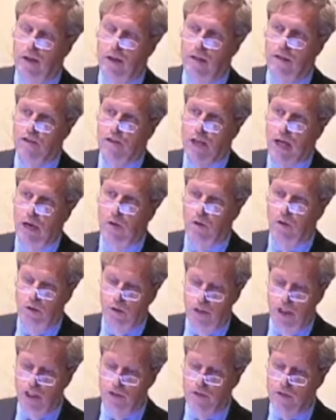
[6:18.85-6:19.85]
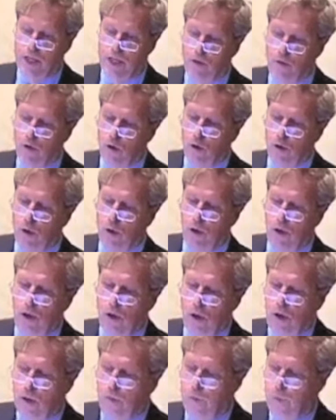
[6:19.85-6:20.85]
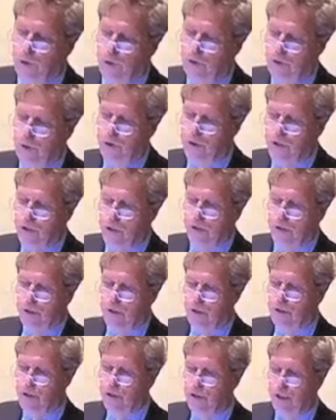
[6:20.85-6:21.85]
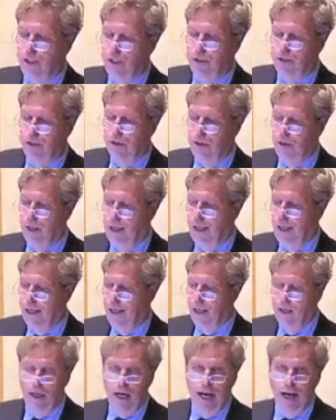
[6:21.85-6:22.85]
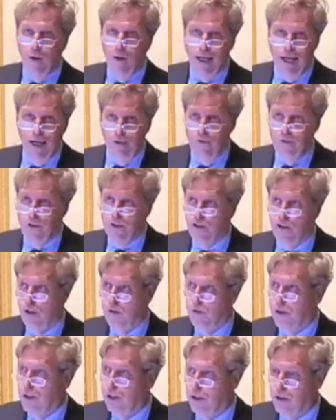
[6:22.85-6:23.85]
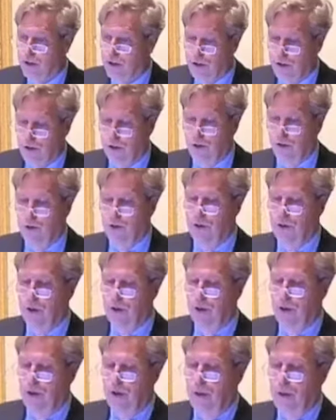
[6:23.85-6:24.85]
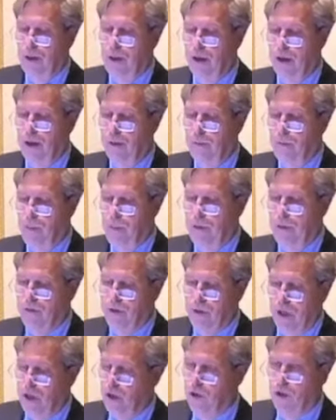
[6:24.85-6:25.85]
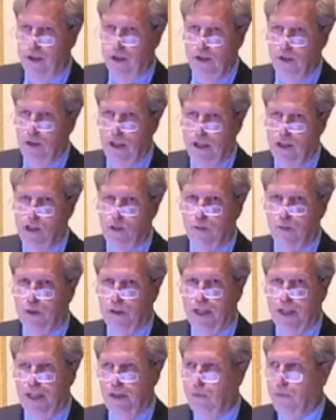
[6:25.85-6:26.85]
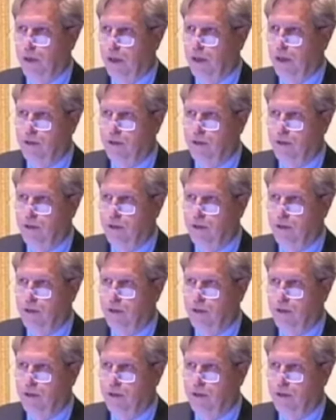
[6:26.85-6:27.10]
Cyro does. Cyro produced this sheet, and I will have this over here too. It's utterly illegible to anybody